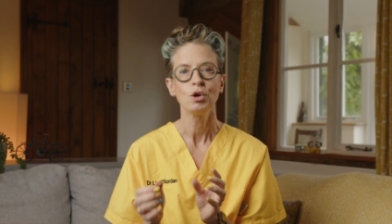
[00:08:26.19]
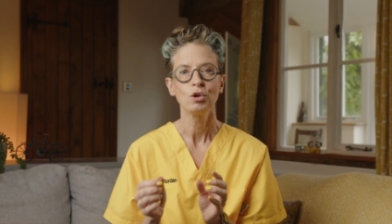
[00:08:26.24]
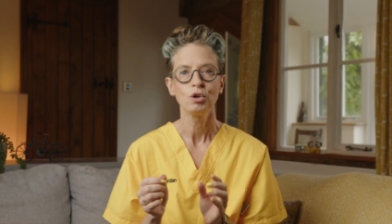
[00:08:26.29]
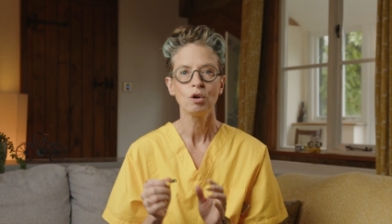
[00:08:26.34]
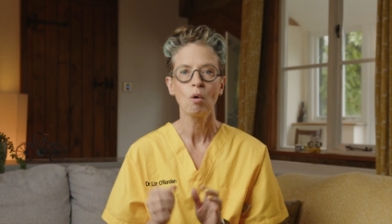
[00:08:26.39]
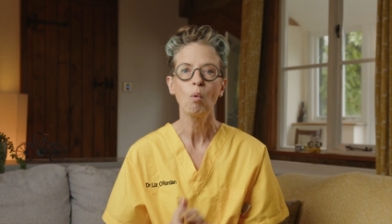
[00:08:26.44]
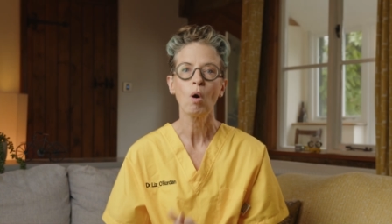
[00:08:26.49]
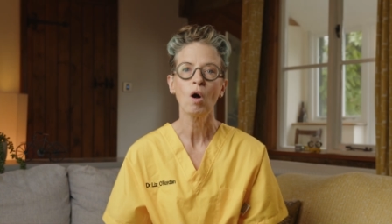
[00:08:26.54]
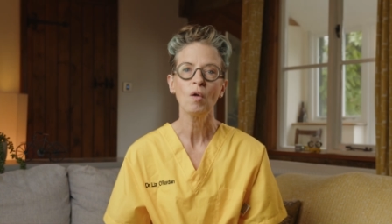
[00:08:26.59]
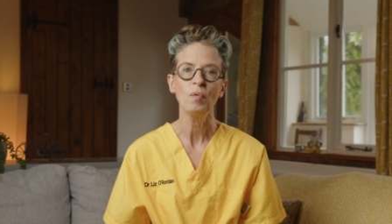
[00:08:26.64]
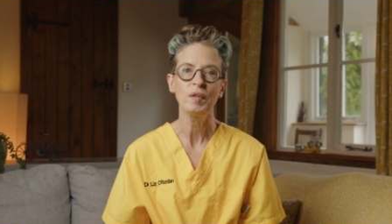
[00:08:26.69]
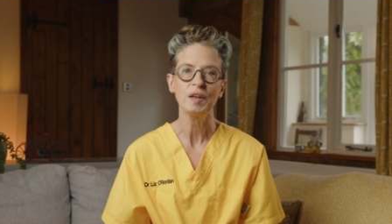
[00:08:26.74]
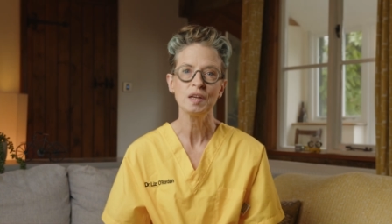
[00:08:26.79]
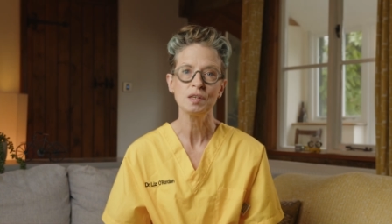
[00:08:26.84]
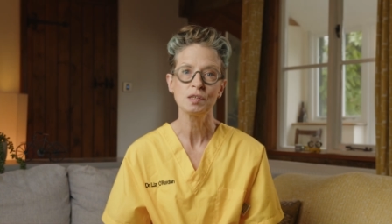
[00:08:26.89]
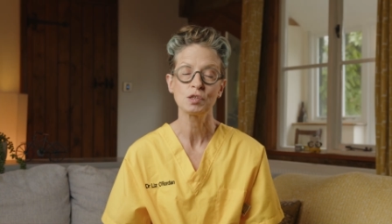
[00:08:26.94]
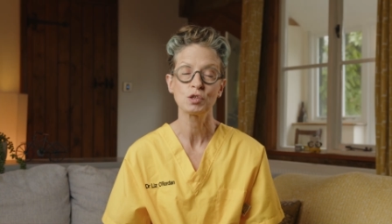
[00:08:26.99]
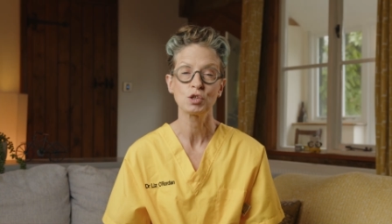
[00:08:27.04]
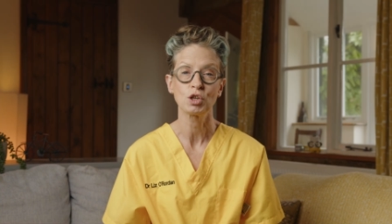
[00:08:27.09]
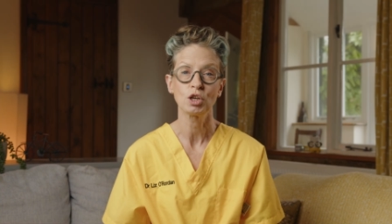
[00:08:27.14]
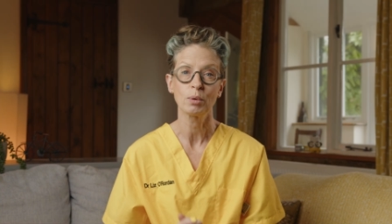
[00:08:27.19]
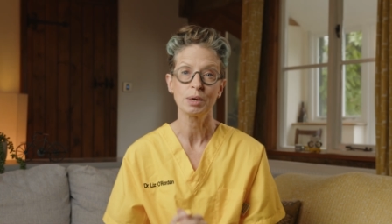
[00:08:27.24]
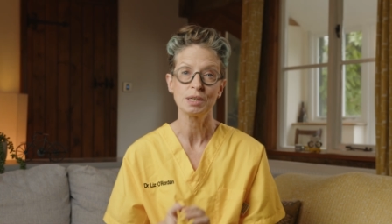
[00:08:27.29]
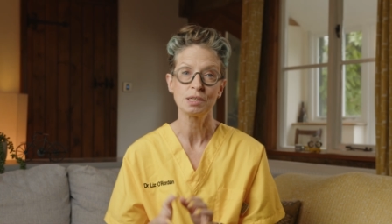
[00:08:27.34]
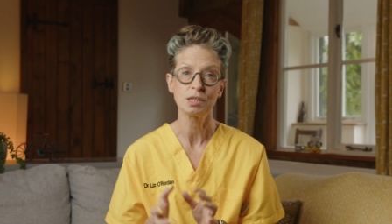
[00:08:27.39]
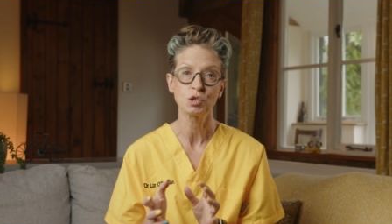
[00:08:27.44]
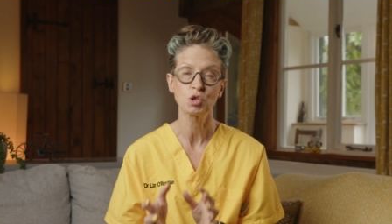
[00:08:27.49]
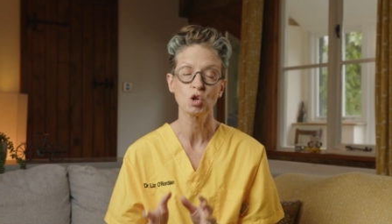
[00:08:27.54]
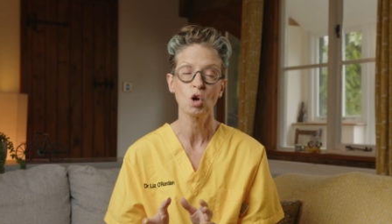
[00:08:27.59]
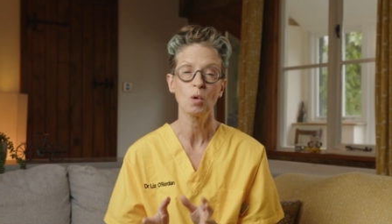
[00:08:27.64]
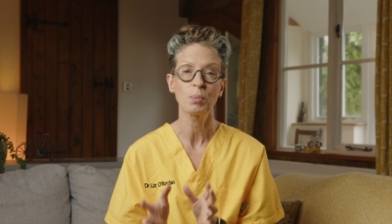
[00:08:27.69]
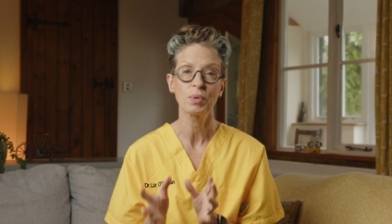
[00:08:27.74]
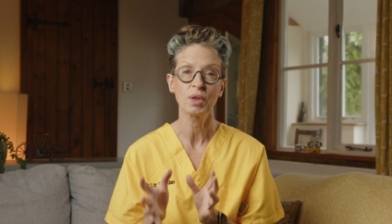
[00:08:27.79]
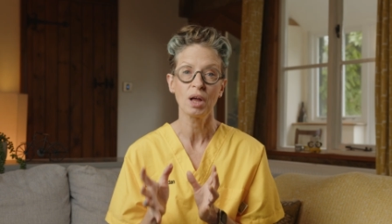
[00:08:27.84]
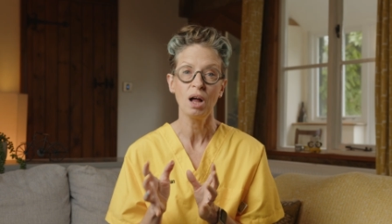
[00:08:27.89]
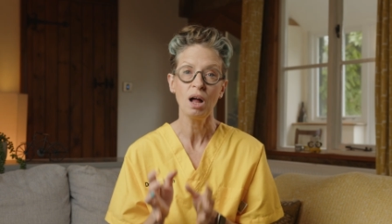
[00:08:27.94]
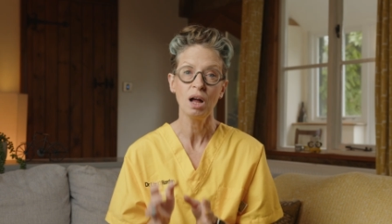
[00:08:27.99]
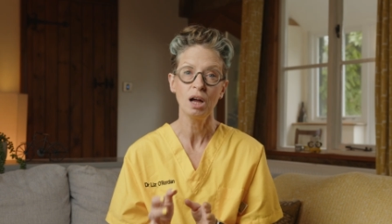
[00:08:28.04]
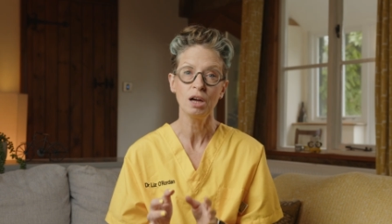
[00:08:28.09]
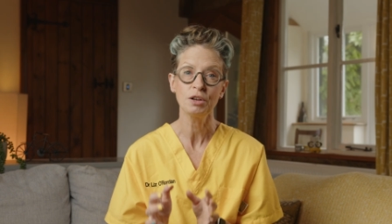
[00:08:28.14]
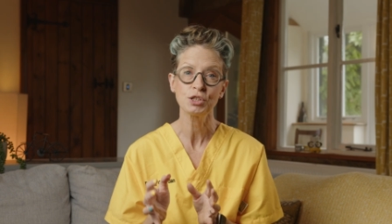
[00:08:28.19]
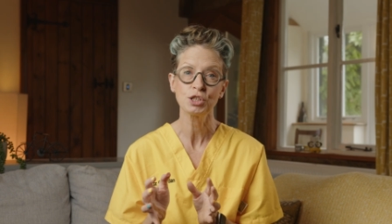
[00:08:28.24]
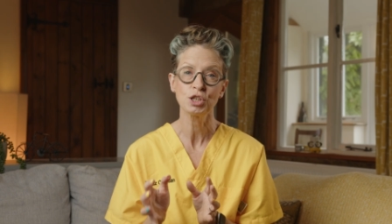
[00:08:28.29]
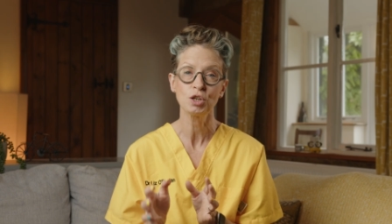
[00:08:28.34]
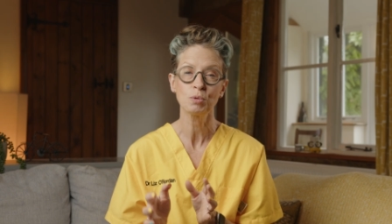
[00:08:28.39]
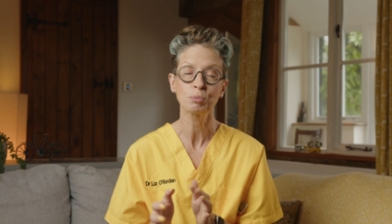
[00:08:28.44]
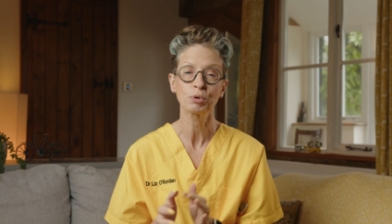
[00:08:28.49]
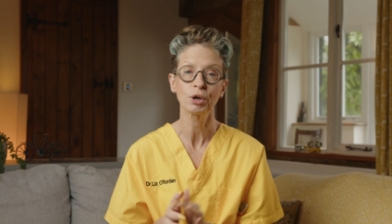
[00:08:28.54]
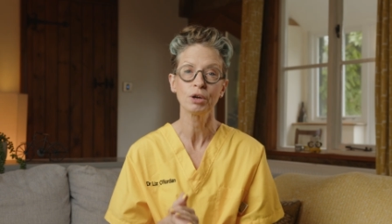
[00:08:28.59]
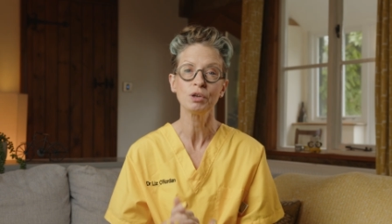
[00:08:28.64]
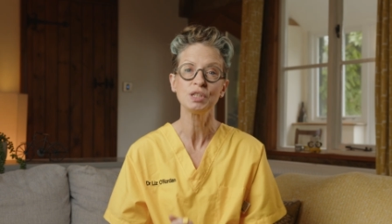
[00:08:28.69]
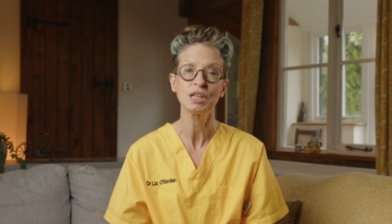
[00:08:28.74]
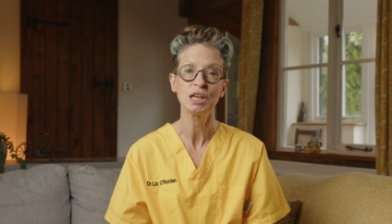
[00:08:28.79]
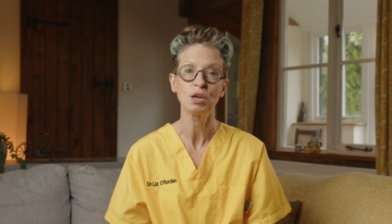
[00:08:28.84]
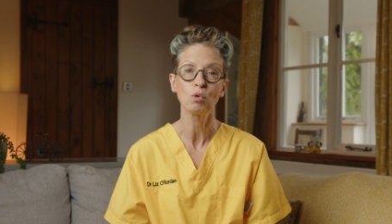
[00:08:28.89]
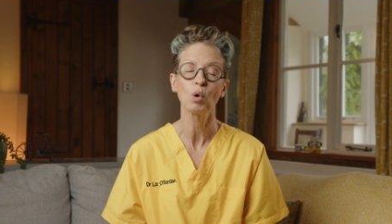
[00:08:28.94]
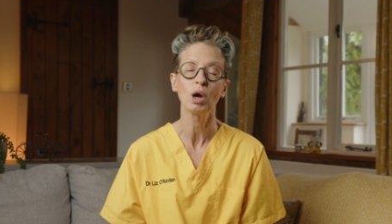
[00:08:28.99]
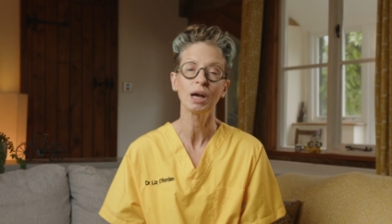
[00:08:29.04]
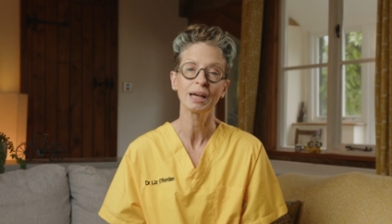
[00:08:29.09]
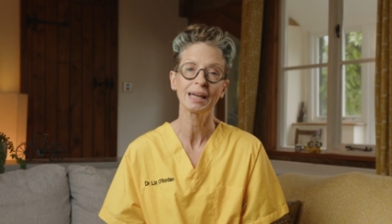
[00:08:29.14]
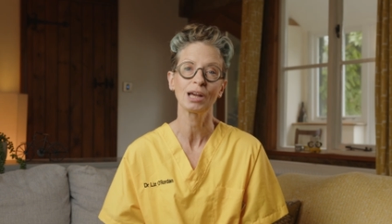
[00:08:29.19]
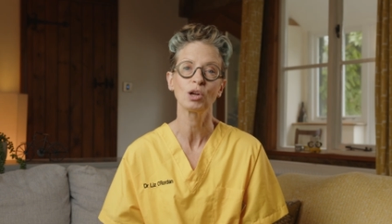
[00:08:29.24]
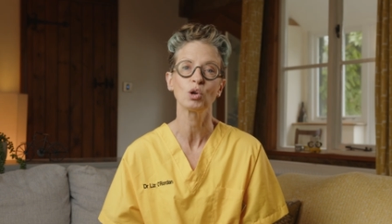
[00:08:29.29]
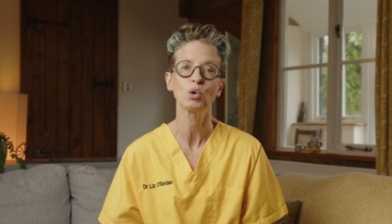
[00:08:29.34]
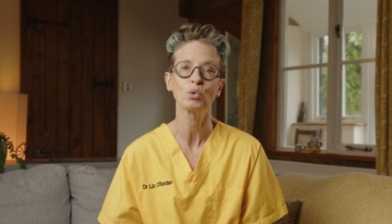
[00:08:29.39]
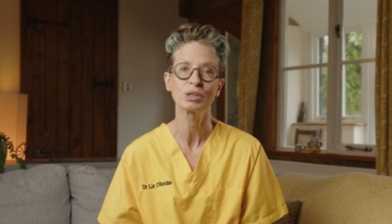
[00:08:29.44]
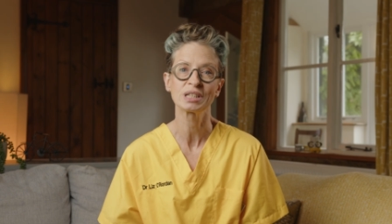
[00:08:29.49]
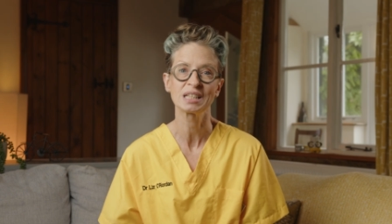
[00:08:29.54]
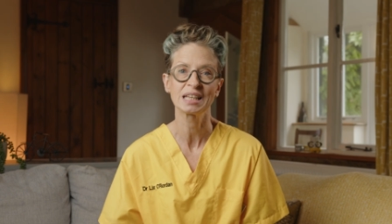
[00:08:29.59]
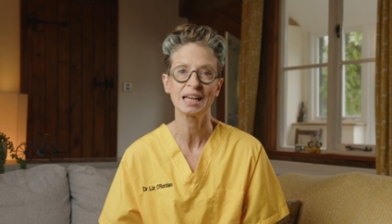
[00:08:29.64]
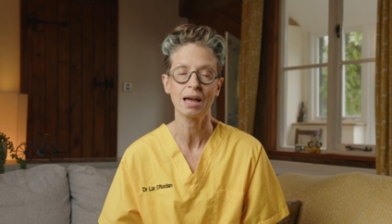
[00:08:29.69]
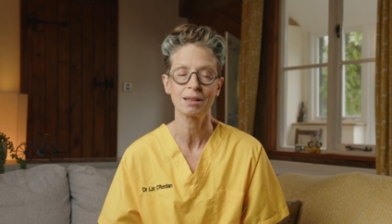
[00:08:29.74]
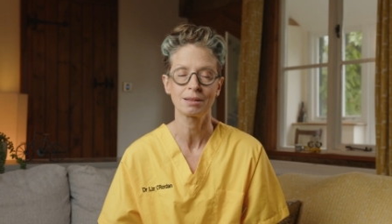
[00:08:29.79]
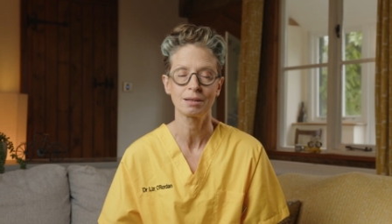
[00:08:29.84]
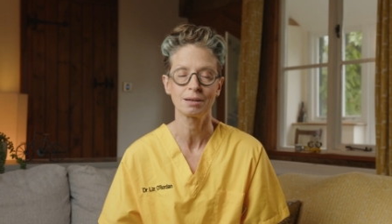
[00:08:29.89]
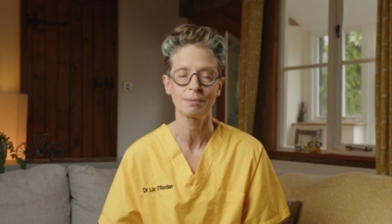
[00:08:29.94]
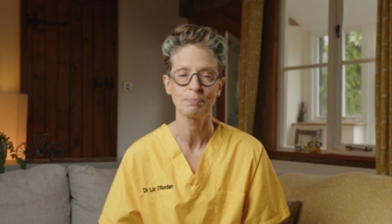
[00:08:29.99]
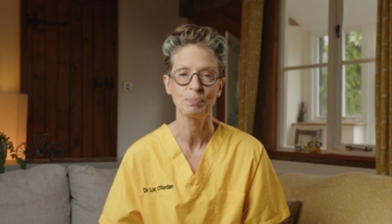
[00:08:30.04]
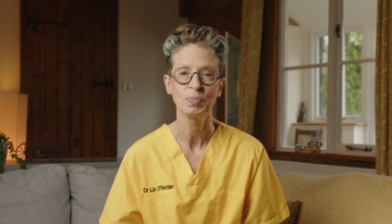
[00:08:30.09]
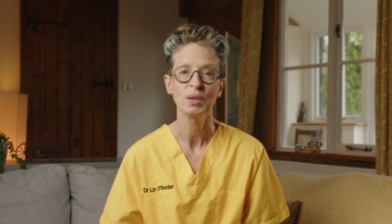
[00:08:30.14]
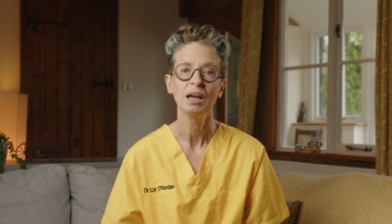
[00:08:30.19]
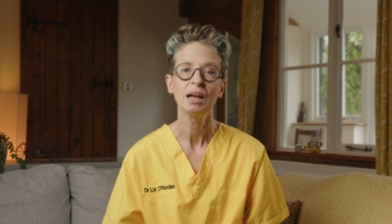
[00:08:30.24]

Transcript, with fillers: Now, what these do is stop the HER2 protein working altogether.